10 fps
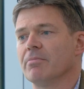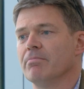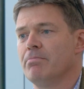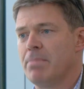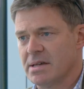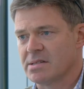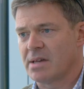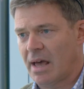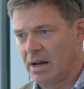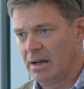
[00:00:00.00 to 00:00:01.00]
the
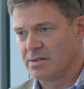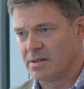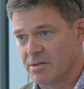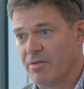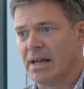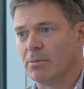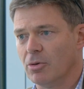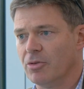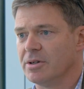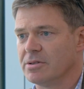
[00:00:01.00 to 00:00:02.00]
best analytics
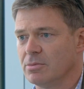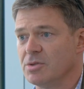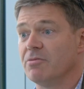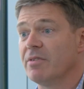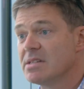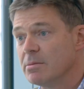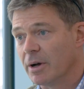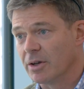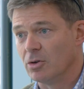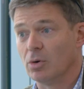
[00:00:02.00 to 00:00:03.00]
available that was invented
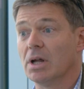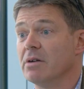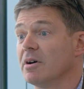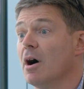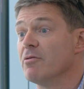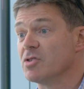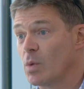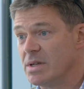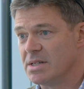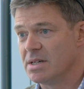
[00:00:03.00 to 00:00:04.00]
by Google over
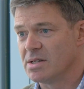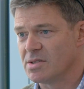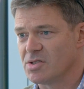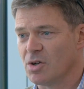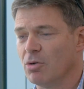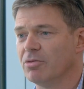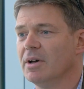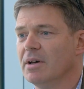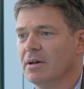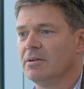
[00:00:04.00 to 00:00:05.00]
20 years to solve
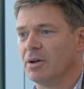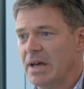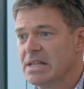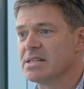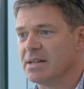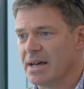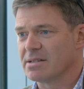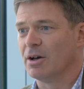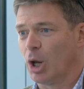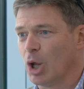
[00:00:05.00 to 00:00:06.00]

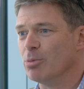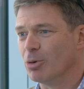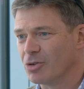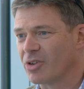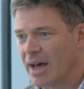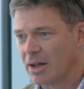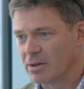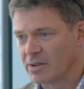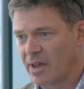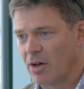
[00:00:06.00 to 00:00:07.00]
internet global
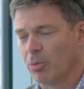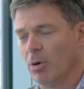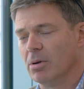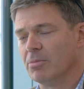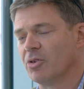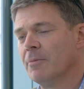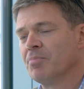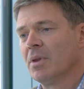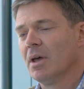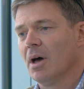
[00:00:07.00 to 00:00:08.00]
scale problems.
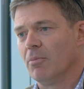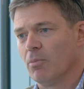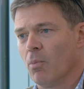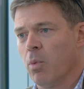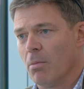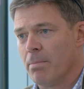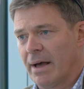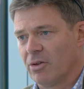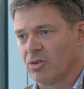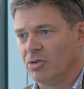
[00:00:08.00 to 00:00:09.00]
And what
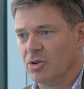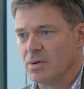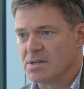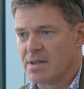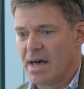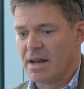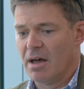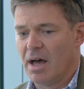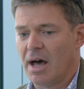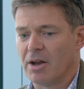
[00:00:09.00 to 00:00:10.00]
banks can do is then,
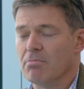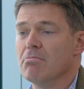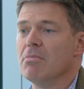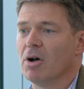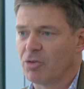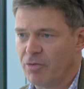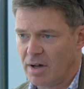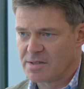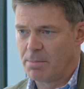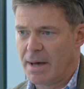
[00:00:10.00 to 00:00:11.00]
at a much
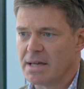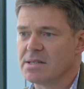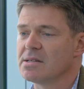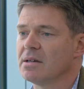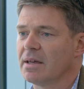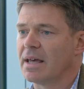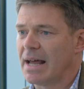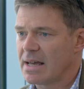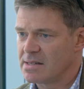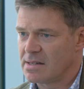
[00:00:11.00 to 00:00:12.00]
faster pace, get
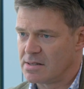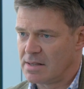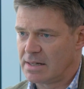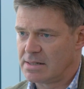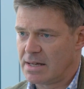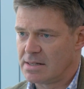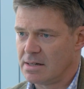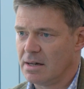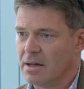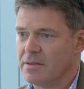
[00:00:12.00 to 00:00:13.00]
access to that
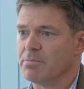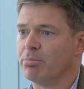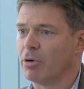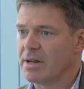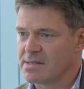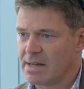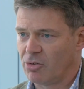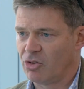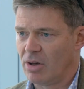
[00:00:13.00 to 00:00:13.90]
data that breaks down